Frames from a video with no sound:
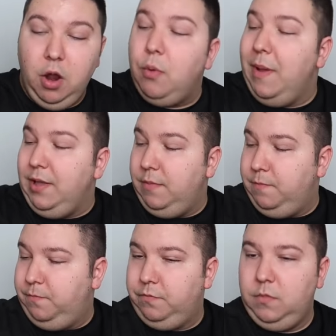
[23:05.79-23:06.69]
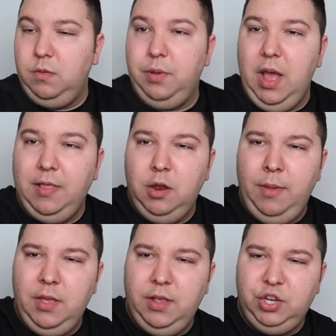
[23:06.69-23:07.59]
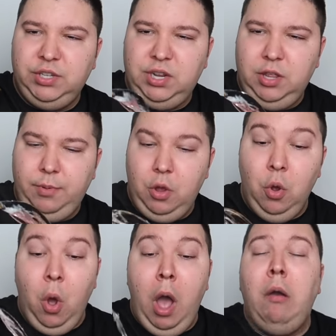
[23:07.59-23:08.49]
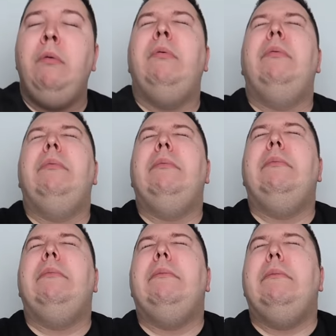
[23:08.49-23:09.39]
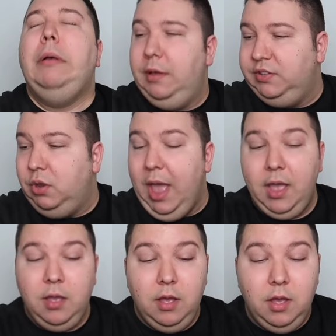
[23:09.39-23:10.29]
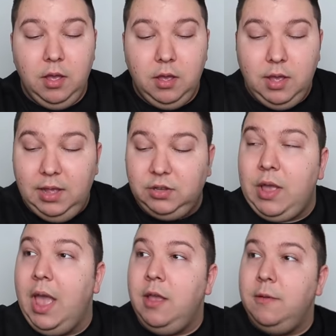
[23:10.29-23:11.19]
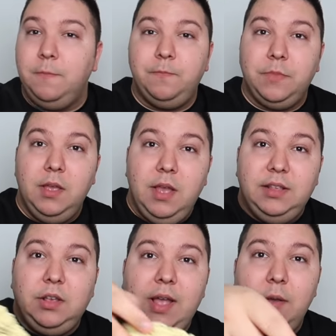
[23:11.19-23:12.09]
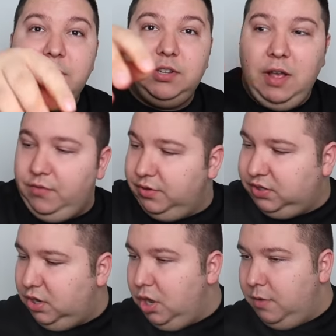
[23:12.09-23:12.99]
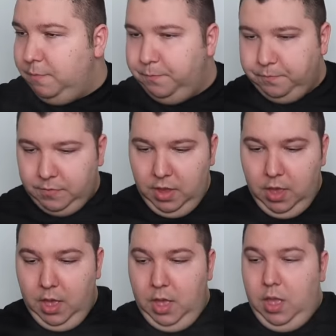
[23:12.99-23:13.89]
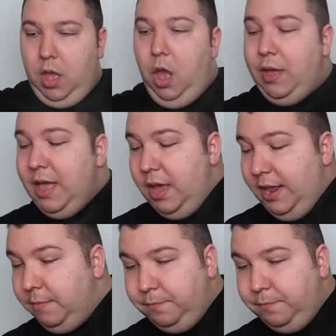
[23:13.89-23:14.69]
Oh wait. But a little bit, just a little bit. Oh, oh, it's okay. It's okay. It's okay. We still have those to cook. Okay, honey.